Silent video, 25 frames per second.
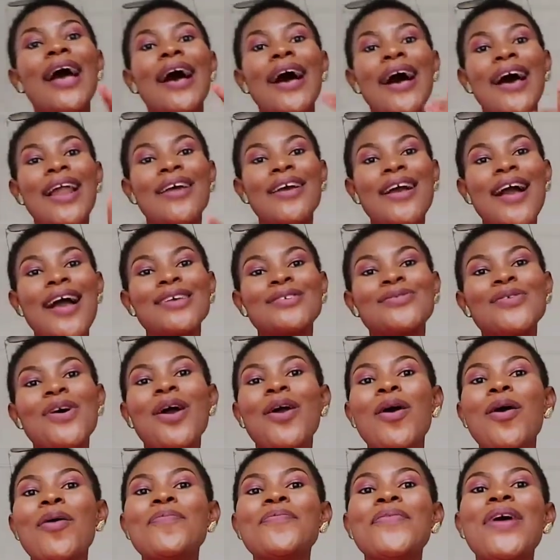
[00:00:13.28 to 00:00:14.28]
hello guys
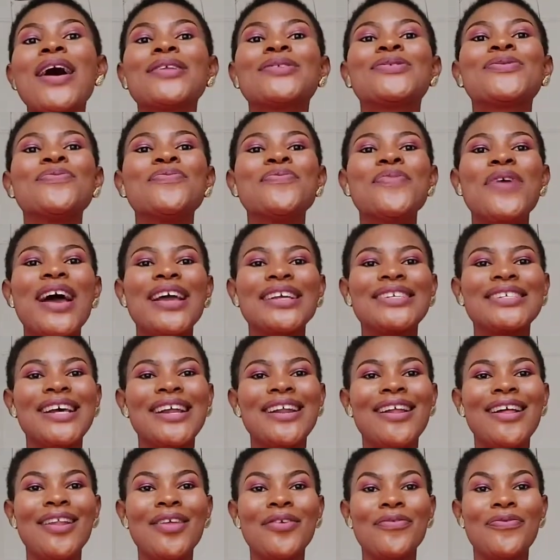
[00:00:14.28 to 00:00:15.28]
welcome back to my
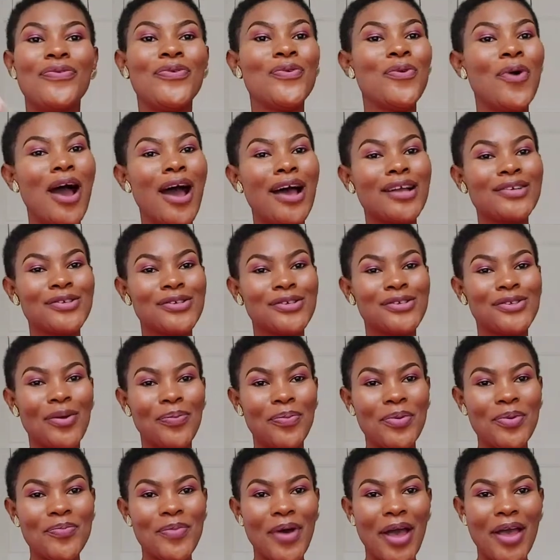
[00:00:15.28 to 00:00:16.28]
channel if you are just
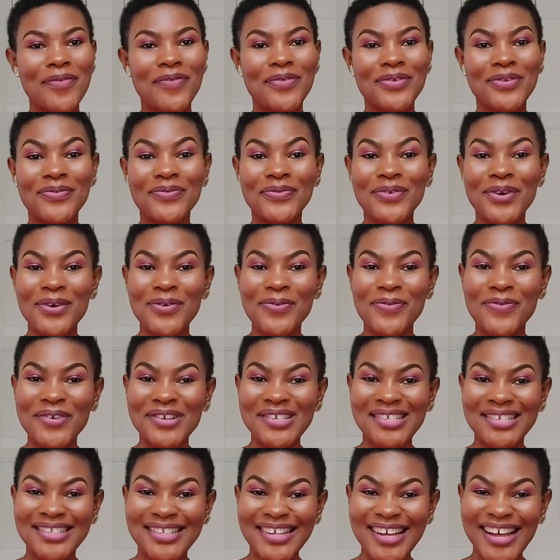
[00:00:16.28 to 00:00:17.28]
stopping by for the very
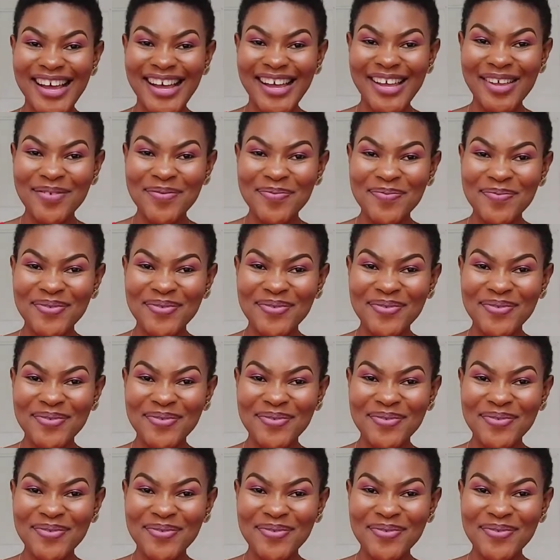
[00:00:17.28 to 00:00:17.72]
first time